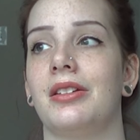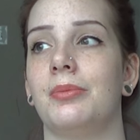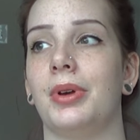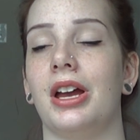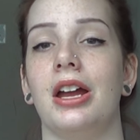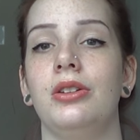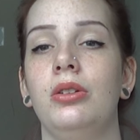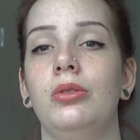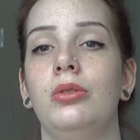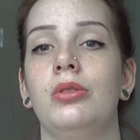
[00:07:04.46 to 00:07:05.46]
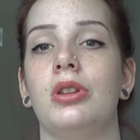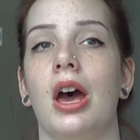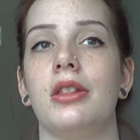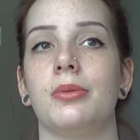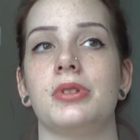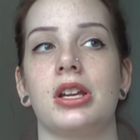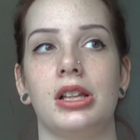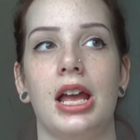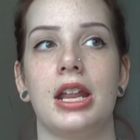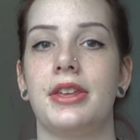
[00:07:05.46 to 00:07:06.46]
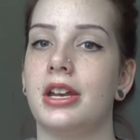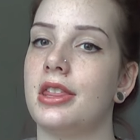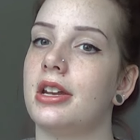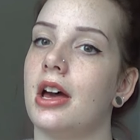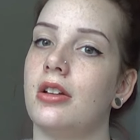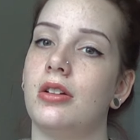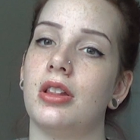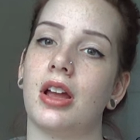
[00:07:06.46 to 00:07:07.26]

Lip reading: But I knew that there was like a light at the end of the tunnel.